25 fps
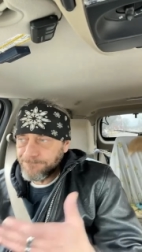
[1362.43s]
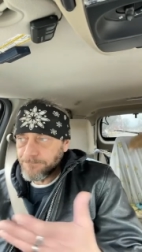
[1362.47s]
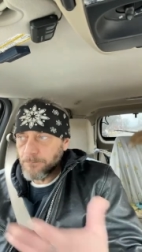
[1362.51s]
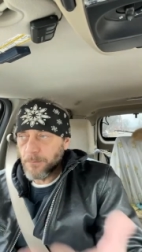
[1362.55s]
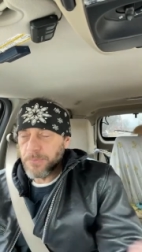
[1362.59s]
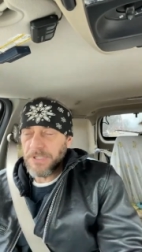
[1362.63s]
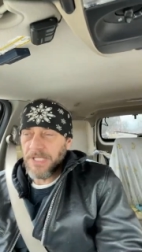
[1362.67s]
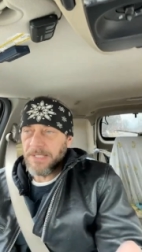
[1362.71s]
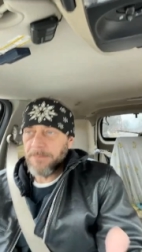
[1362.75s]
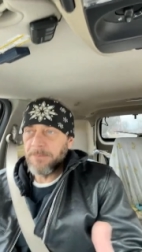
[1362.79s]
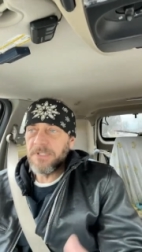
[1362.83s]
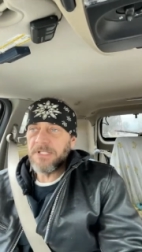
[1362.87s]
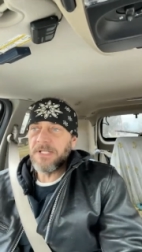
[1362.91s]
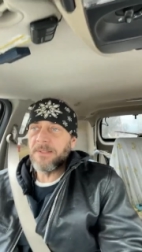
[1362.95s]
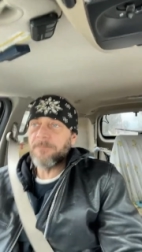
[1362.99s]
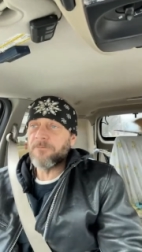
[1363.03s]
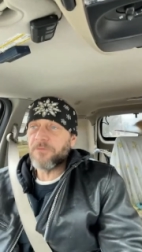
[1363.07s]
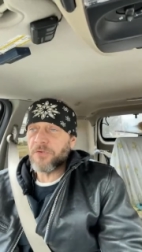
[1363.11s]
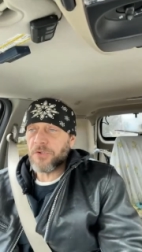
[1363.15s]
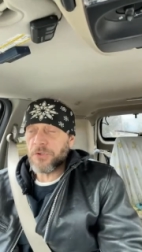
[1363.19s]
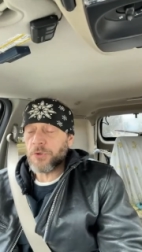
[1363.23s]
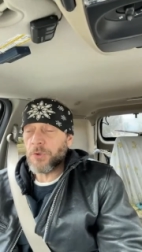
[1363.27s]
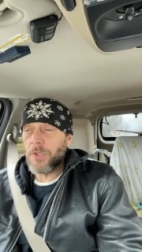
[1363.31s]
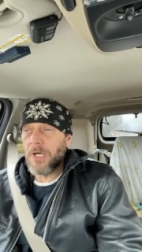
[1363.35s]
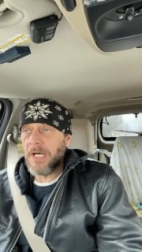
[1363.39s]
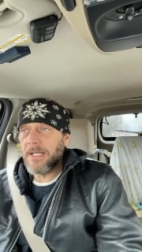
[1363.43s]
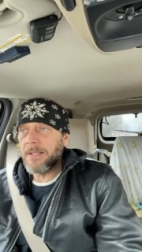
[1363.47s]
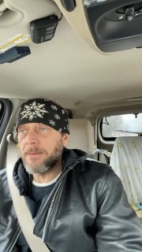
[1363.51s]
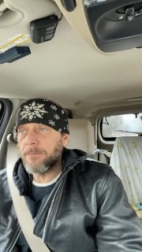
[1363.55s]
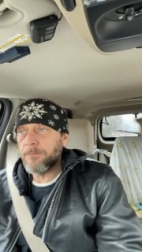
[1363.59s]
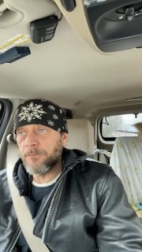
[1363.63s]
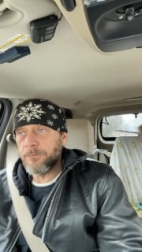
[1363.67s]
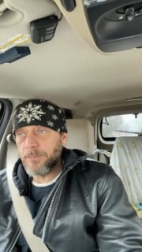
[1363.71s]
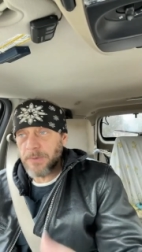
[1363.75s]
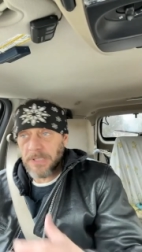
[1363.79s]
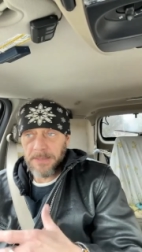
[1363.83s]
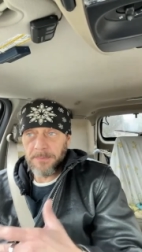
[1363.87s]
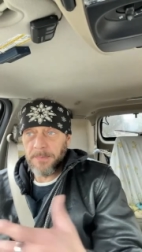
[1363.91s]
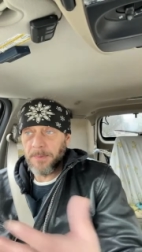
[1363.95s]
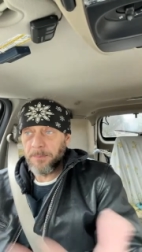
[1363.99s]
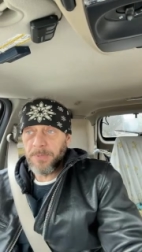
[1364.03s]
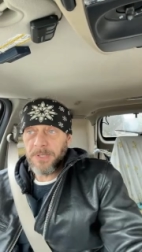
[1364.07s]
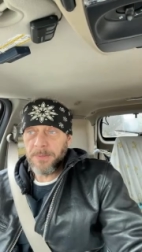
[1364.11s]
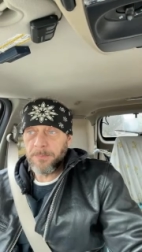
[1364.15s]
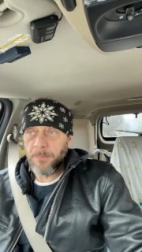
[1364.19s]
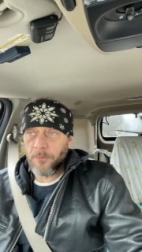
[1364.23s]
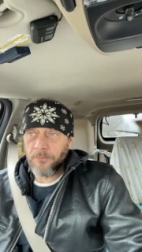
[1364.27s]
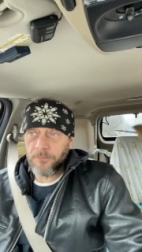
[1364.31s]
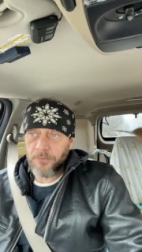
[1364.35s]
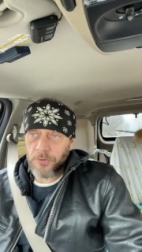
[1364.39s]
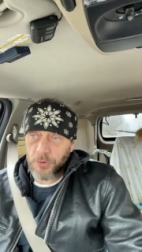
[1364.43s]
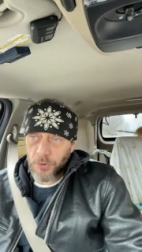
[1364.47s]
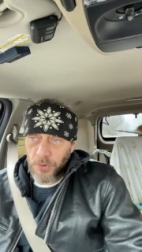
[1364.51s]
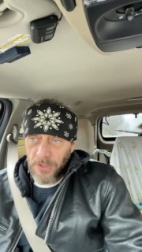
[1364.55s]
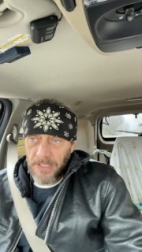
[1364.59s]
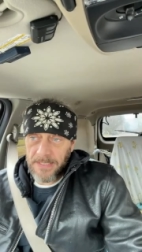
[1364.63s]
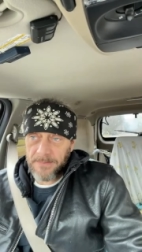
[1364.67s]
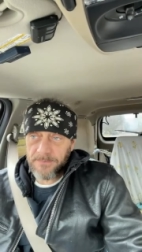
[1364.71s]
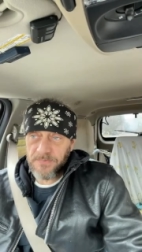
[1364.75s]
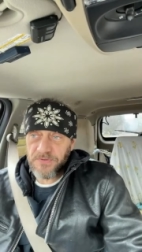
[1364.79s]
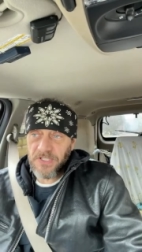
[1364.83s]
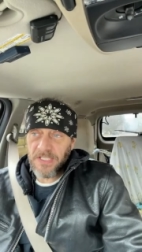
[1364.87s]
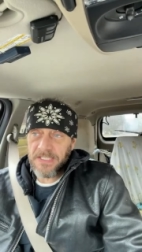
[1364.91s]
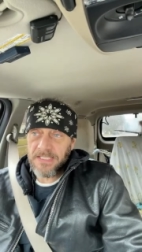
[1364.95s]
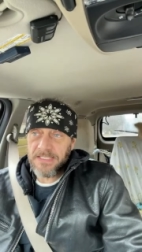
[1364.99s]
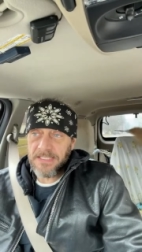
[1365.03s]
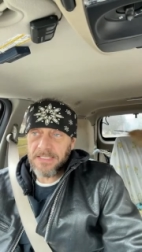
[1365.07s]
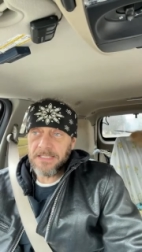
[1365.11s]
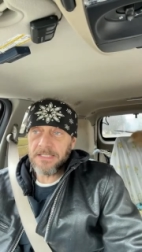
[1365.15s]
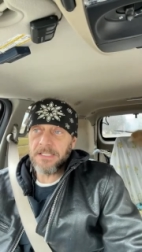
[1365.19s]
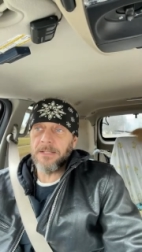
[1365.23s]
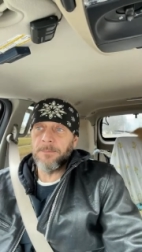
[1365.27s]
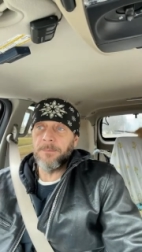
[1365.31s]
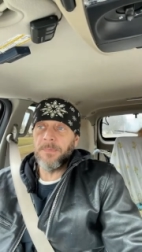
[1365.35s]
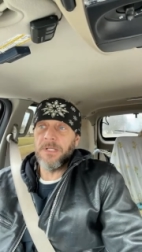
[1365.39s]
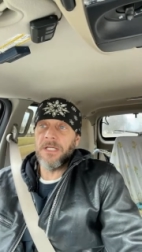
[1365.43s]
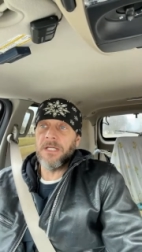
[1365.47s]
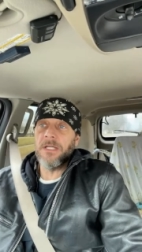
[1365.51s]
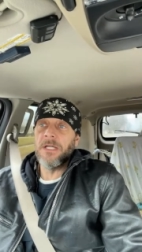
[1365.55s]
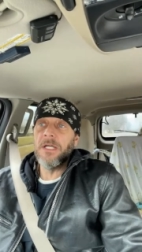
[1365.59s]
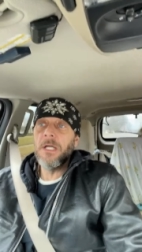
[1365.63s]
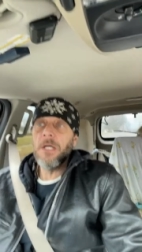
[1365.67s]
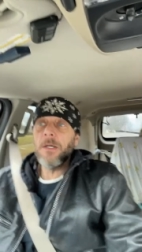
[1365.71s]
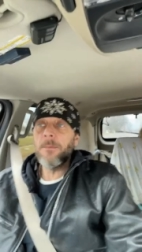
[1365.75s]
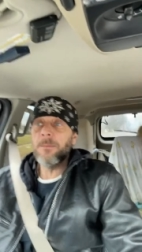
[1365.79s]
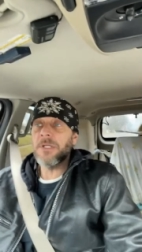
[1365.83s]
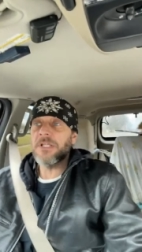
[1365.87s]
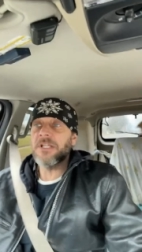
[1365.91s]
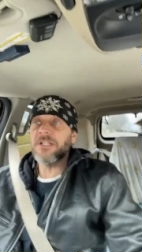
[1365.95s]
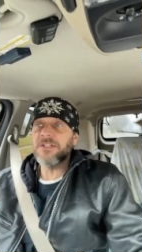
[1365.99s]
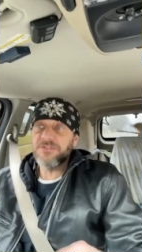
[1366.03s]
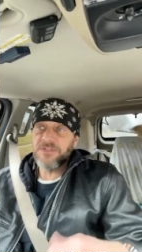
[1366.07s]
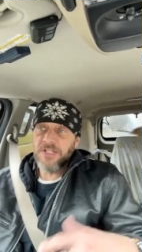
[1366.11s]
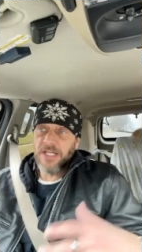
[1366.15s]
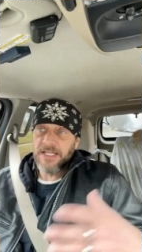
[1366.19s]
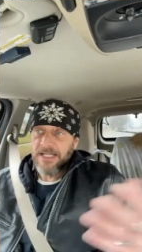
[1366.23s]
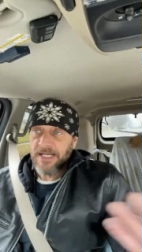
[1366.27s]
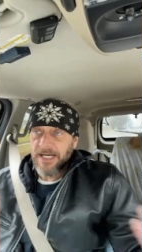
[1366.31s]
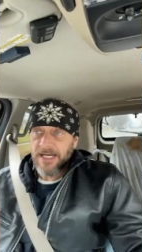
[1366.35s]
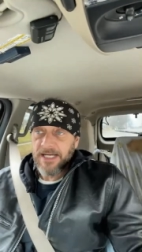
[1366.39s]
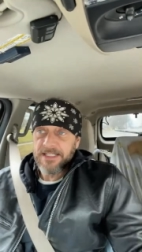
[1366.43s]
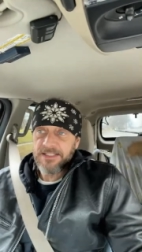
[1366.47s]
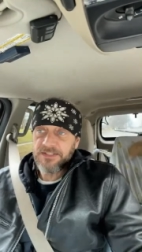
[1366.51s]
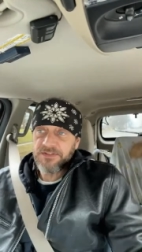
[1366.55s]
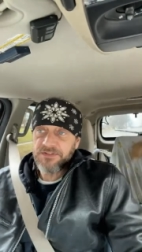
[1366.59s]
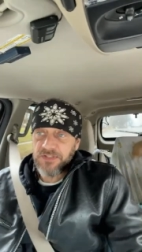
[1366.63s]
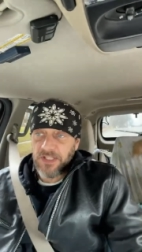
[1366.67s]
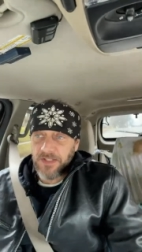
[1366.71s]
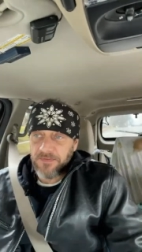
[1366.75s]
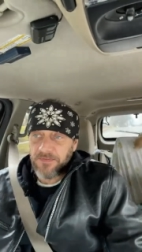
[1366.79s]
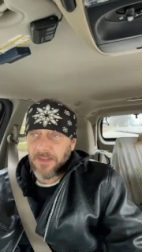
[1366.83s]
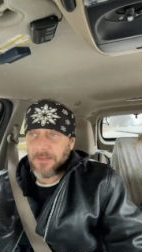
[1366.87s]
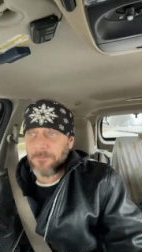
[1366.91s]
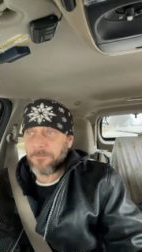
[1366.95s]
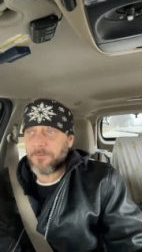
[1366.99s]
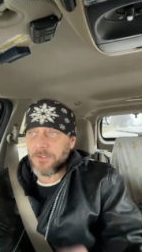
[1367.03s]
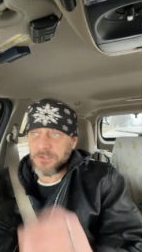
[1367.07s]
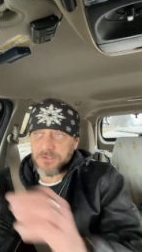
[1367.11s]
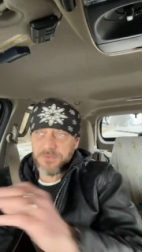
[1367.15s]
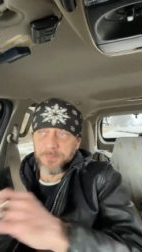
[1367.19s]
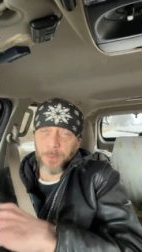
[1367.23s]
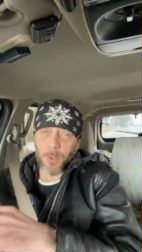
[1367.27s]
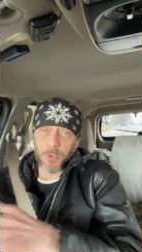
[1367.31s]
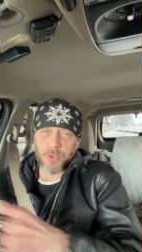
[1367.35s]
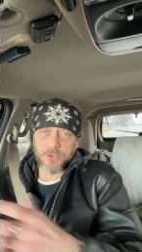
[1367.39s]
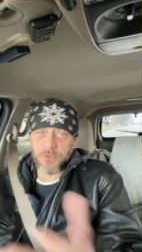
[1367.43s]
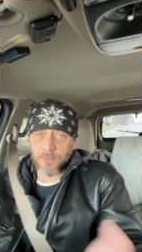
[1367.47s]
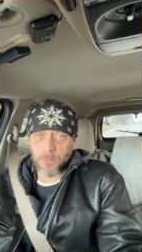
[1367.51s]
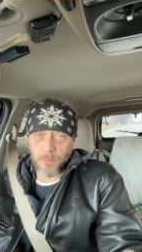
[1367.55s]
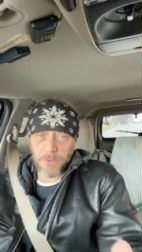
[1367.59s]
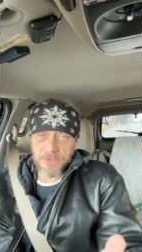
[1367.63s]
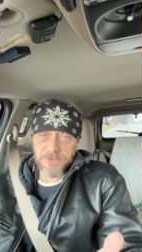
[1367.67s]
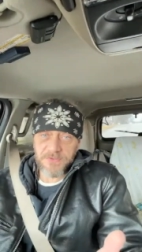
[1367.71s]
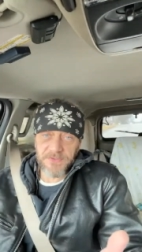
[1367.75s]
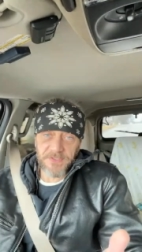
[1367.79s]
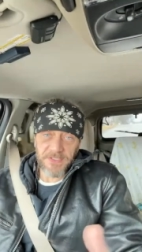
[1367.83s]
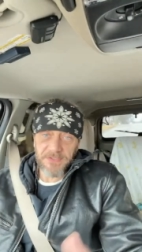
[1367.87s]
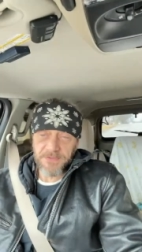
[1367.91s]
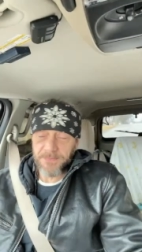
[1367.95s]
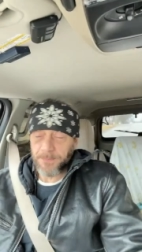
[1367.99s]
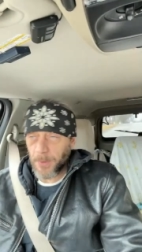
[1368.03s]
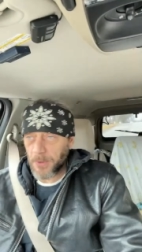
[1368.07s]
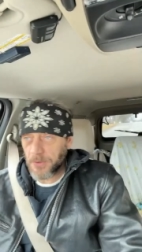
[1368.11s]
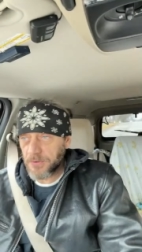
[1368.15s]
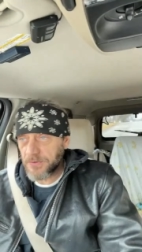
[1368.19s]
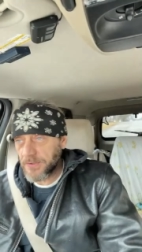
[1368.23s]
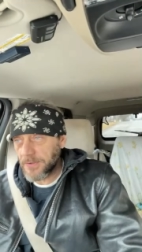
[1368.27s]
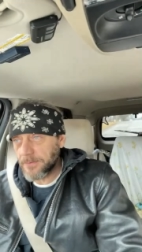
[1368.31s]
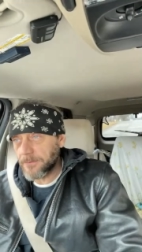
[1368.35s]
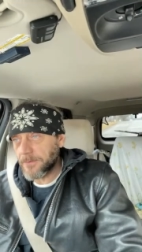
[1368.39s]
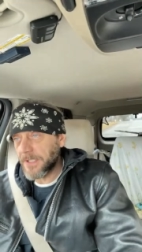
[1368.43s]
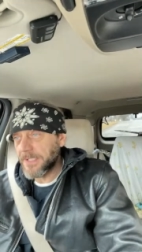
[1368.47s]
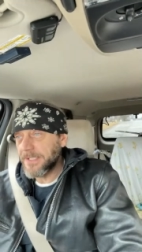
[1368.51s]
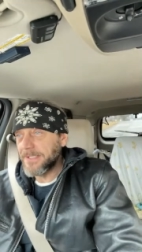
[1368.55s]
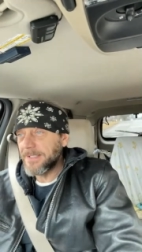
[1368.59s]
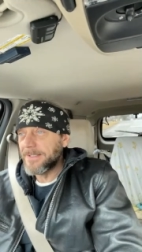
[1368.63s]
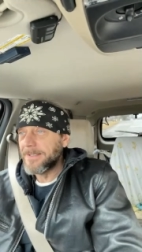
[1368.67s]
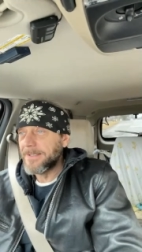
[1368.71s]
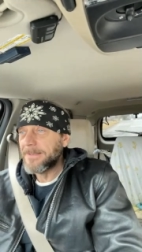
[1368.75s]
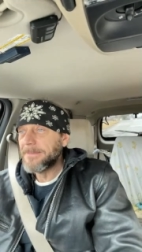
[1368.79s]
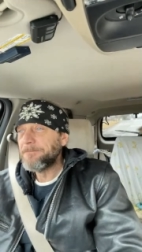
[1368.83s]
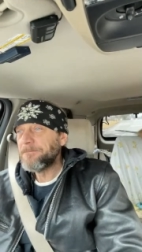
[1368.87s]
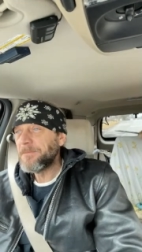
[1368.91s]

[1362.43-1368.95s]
blaming people for crimes they didn't commit, because AI said that this person was this person, right?